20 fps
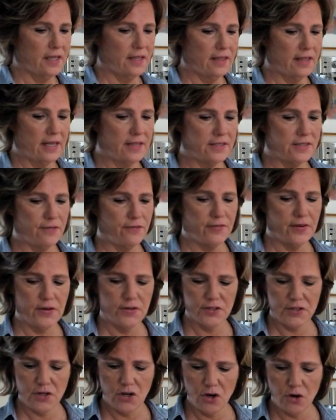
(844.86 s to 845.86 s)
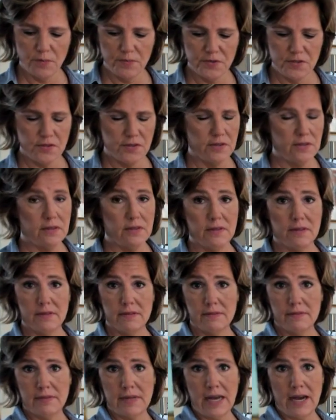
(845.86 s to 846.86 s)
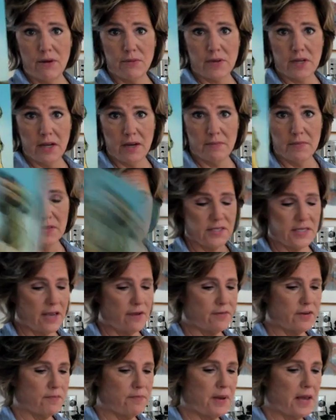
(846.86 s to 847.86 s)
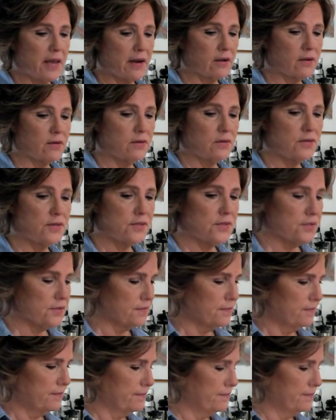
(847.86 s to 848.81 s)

That's the fears and hopes. Outcome. Seven of Pentacles.